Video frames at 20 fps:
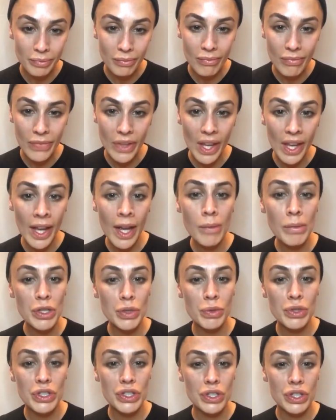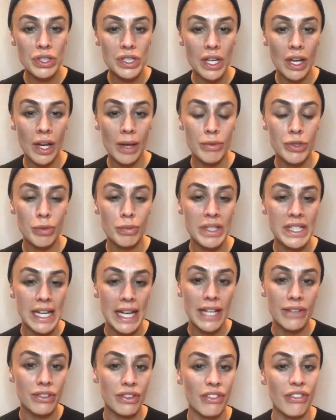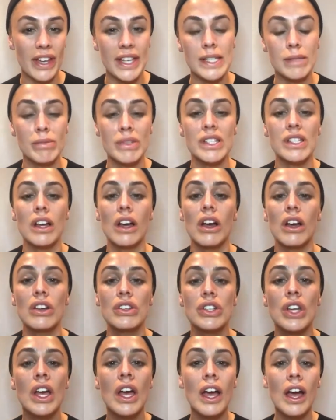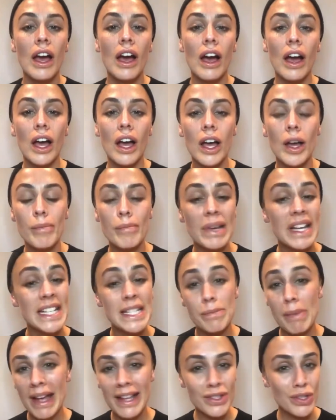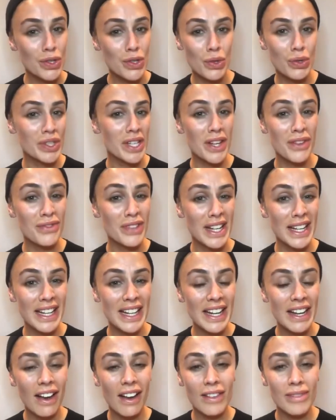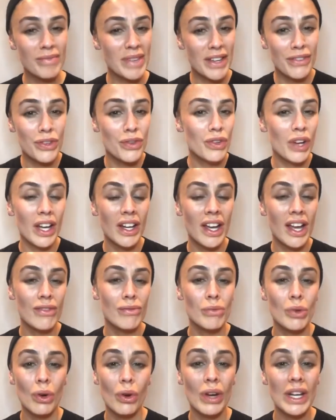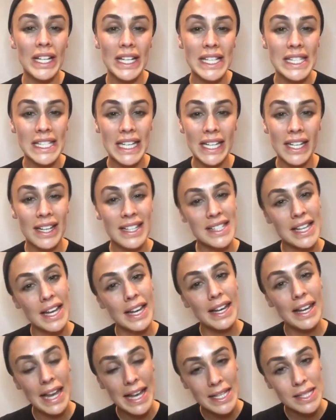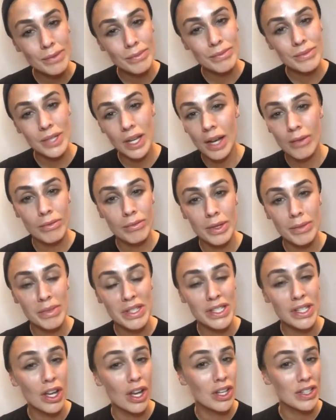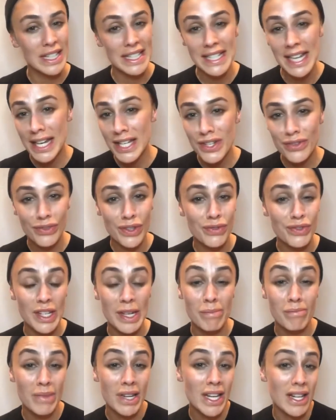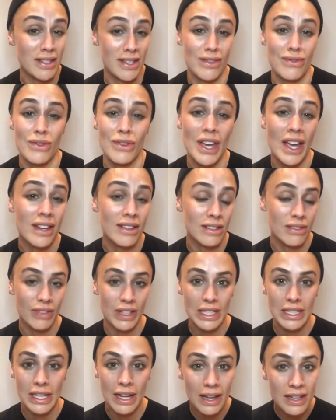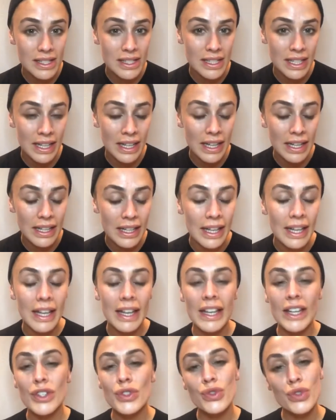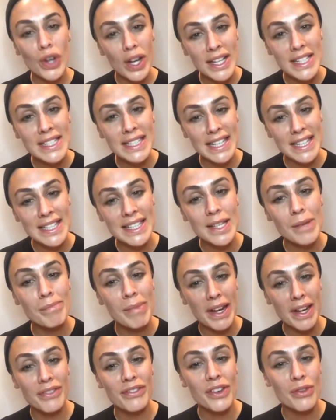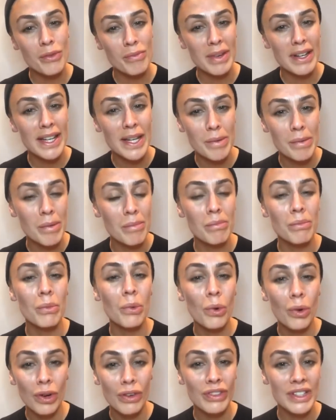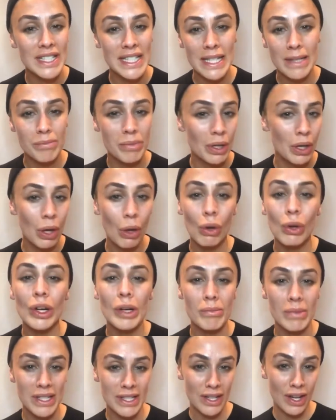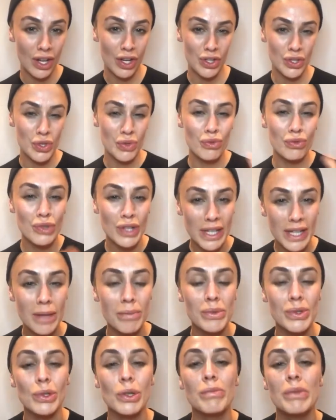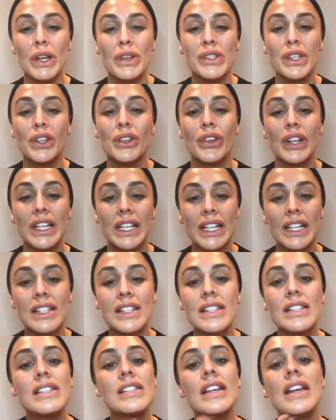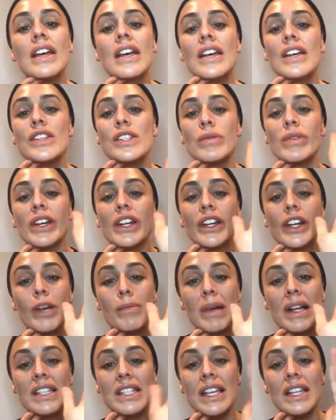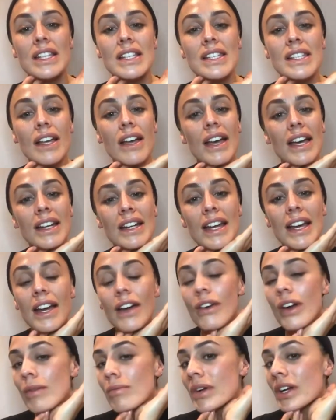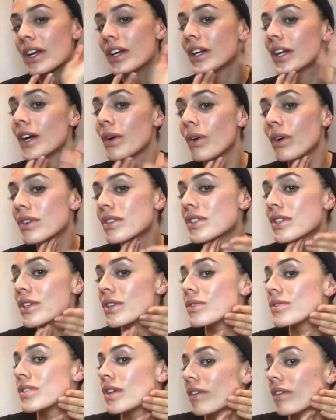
How much time should we take for a face massage? It depends on your skin, really. If you kind of have more oilier skin, I'd say less time on a massage, like 10 to 15 minutes if you can is fantastic. Dry skins can benefit from a little bit more of a deep, longer massage to really absorb those ingredients. So we're going to go back to the other side now, and we're going to go on to,